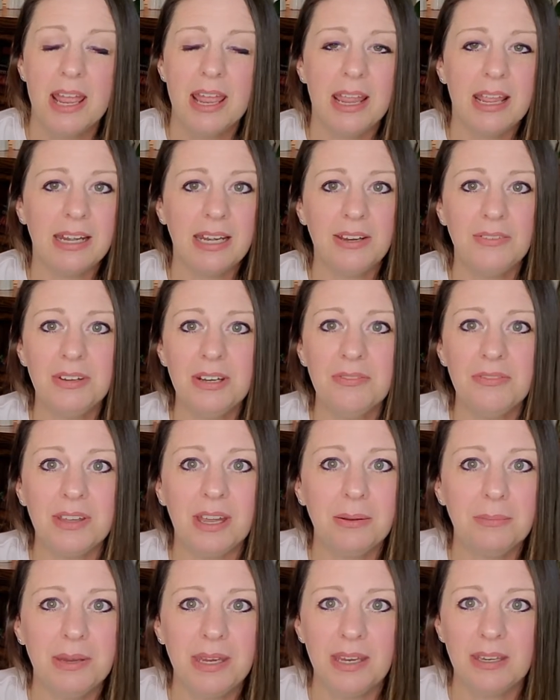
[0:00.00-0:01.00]
and even if
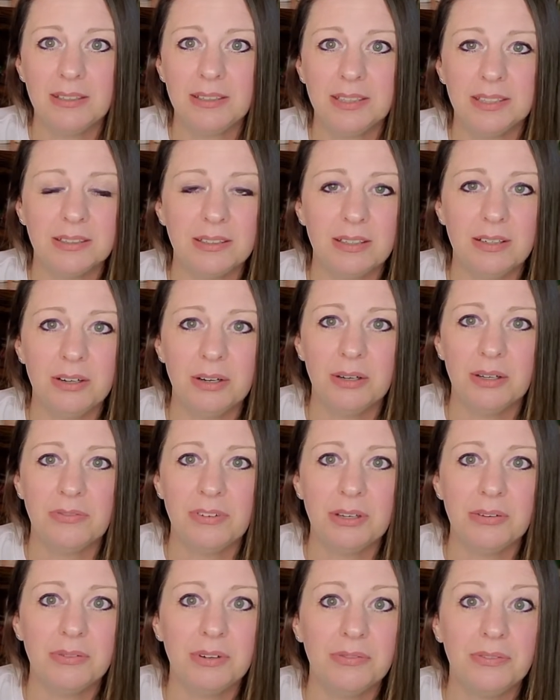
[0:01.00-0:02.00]
that means, you know, if
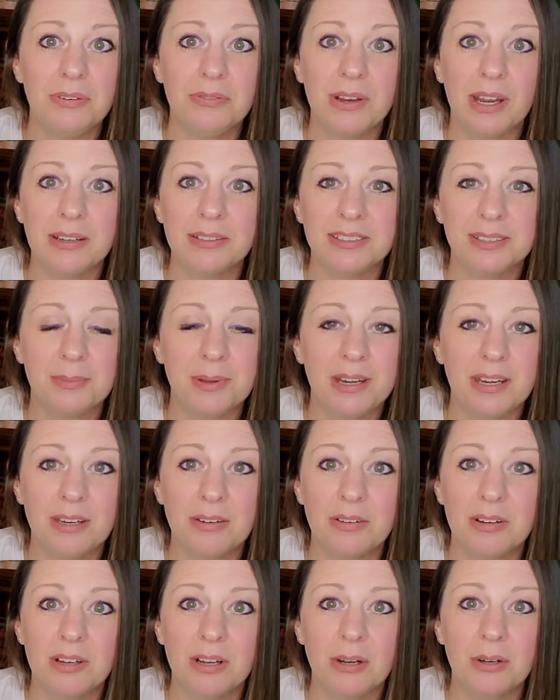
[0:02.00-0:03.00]
you, if you've got somebody
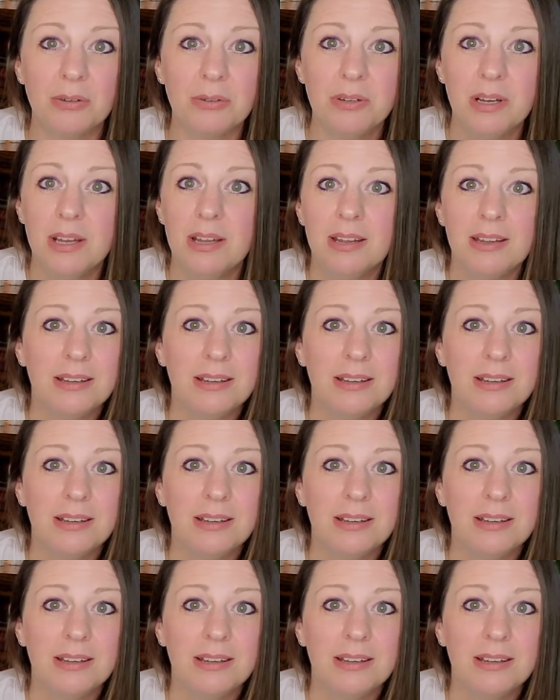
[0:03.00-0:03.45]
you can go